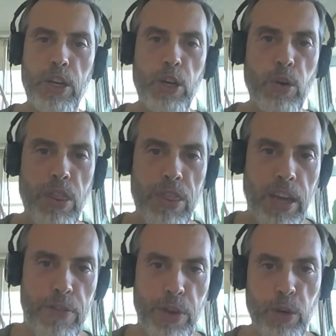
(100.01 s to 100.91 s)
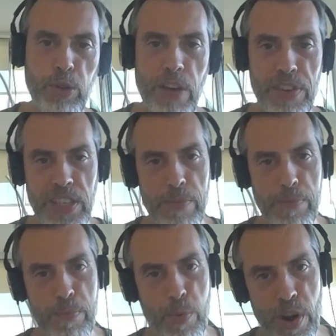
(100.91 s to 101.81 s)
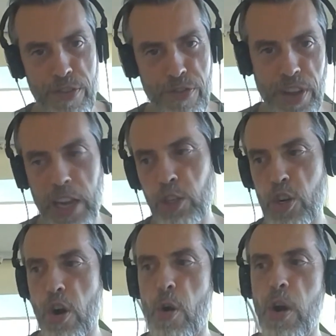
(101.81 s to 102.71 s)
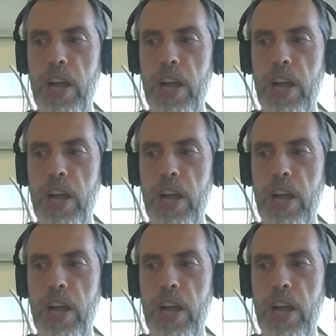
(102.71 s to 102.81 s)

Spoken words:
good thing if you could give us a brief intro